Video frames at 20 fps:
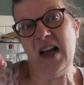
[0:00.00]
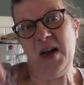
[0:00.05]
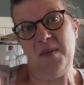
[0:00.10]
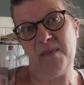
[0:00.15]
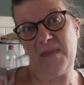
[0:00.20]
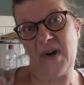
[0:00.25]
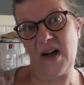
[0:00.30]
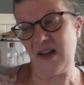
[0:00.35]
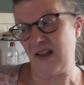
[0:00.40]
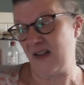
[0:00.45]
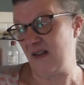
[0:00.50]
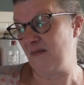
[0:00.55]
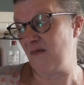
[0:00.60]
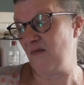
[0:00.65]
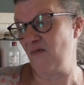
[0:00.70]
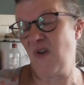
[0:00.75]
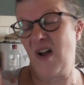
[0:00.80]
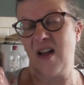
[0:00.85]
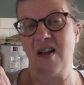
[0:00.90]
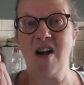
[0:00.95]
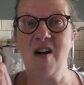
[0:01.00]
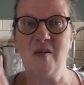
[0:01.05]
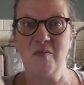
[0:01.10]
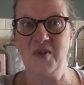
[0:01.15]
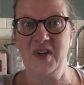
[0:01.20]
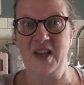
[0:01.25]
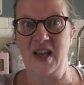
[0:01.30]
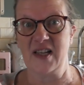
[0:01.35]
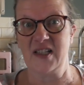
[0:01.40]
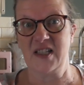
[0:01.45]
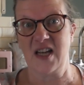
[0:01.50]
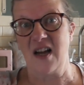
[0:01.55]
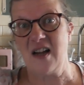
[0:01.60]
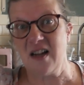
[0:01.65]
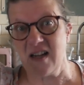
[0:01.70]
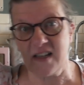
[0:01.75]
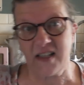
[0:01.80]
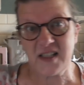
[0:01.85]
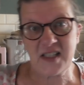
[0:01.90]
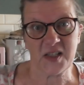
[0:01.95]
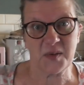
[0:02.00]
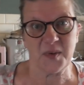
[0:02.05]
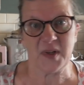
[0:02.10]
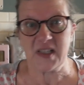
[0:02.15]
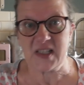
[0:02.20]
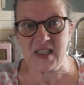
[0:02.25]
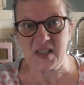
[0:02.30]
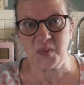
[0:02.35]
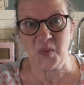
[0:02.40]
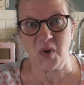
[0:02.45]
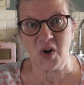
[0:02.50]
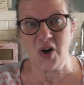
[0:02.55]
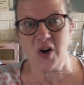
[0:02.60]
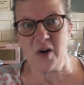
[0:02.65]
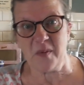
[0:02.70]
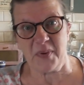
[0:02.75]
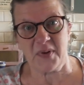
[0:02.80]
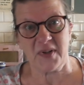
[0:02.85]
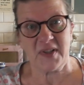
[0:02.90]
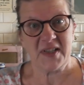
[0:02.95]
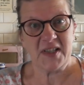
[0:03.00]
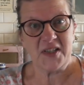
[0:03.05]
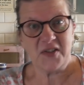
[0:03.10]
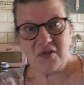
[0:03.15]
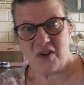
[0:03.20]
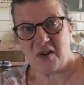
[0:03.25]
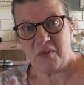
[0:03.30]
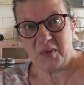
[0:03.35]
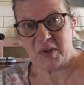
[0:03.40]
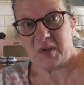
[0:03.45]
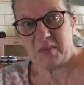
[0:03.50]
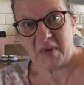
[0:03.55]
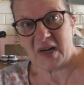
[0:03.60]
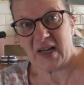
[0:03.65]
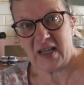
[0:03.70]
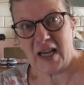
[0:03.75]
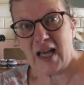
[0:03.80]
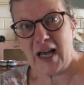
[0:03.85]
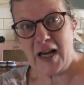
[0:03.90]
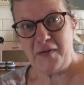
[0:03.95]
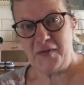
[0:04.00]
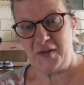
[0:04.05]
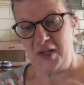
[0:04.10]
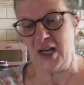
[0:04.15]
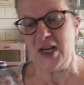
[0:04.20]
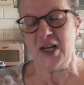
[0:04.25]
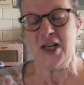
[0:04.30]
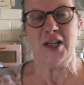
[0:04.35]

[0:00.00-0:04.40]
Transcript: my right arm would get tired, so I'd swap, scrub with my left.